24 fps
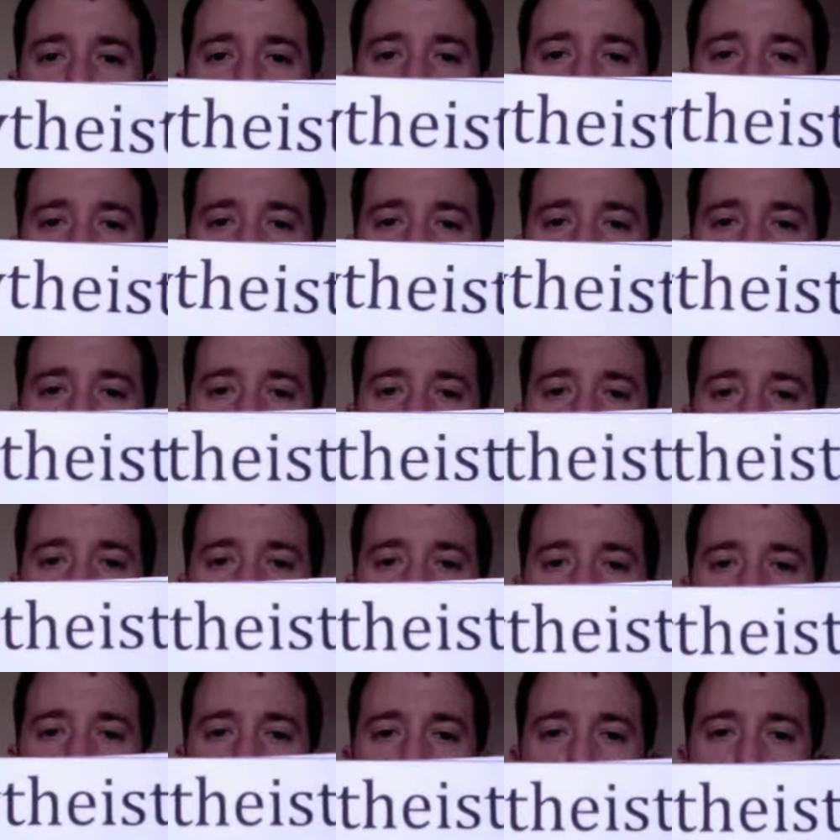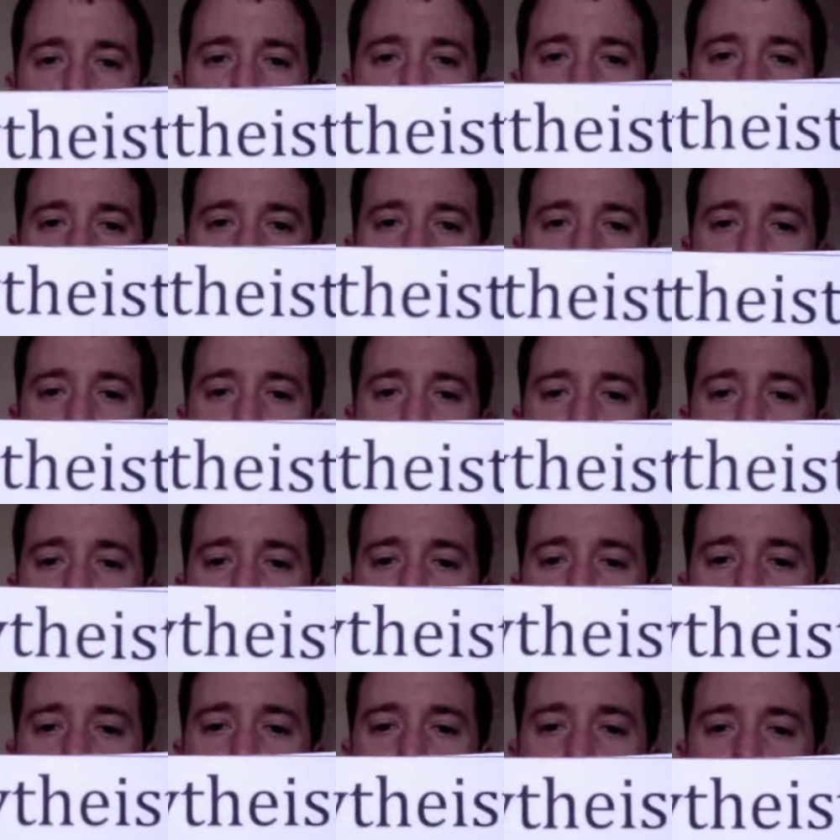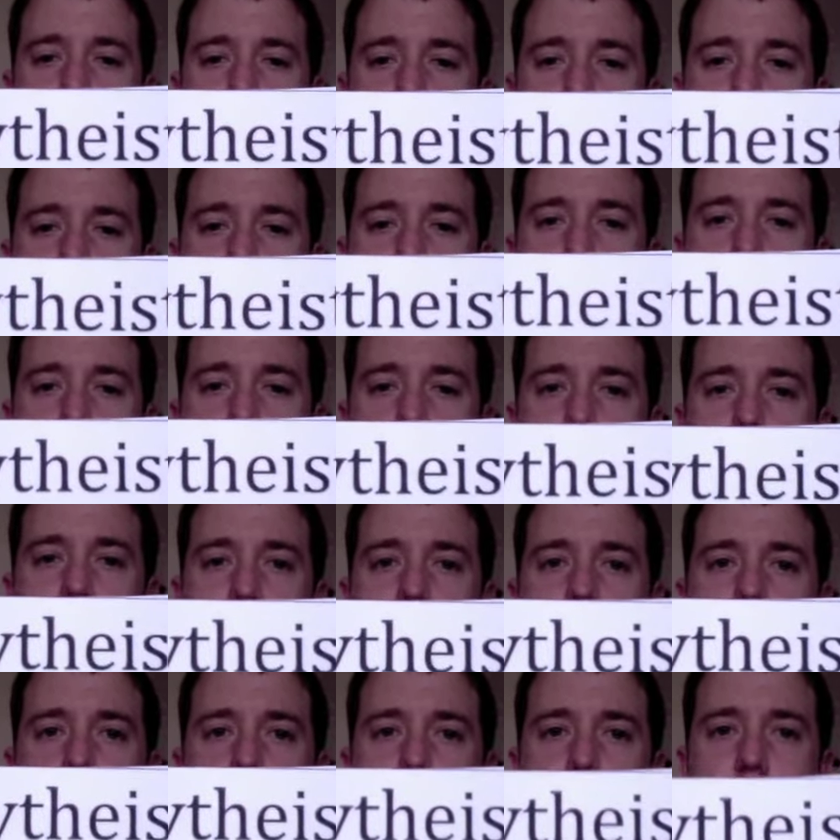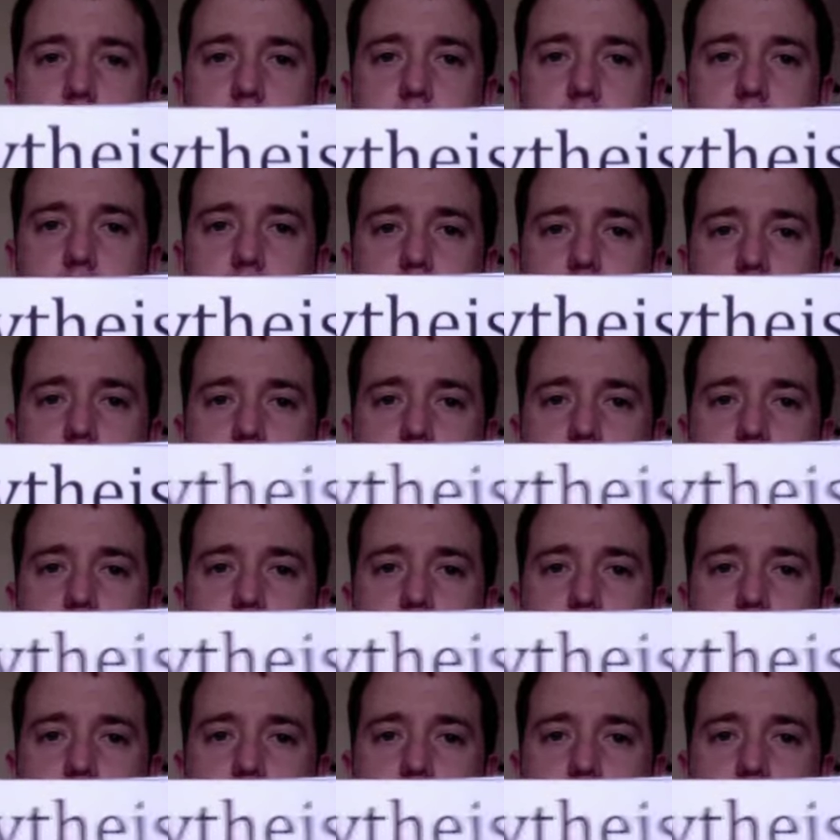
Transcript: Think about it. Take a second. Take a guess.